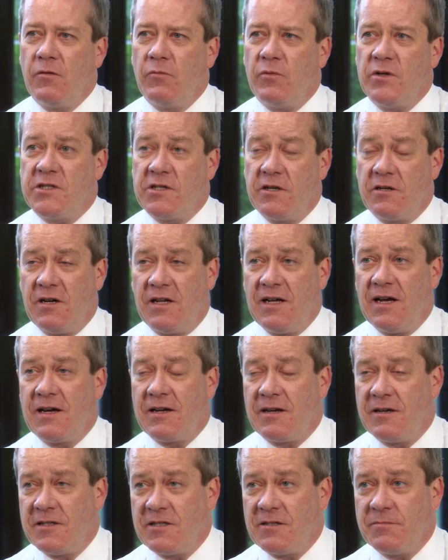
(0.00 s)
We certainly are
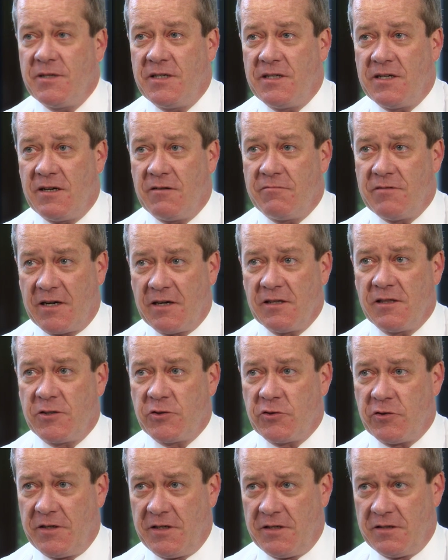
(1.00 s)
going to meet our
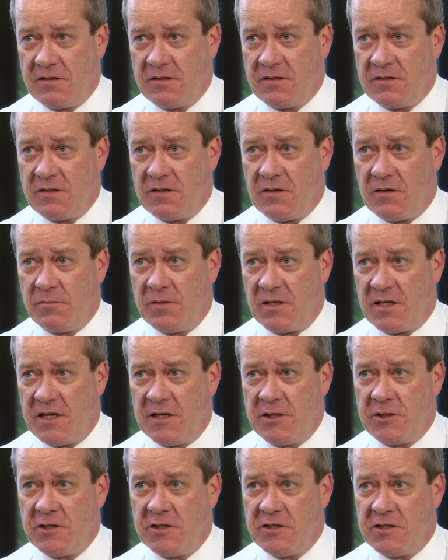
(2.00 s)
regulatory
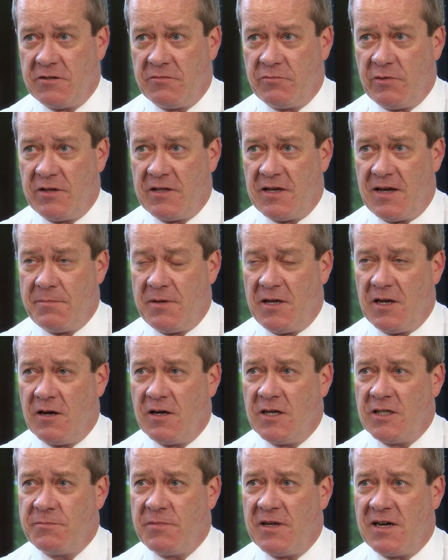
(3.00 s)
obligations with
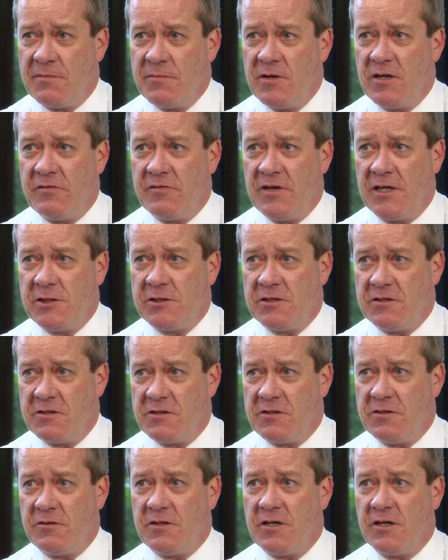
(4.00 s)
APIs, but our motivations
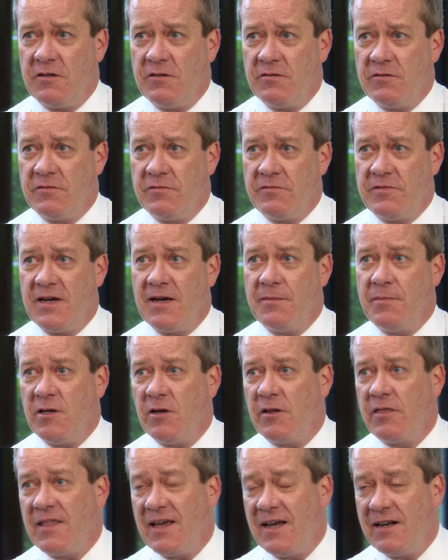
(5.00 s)
do go far
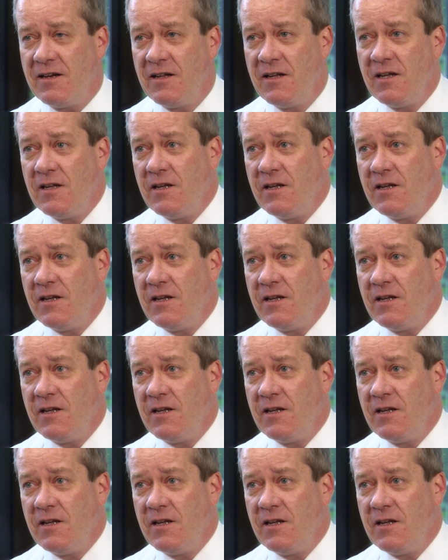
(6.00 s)
beyond that.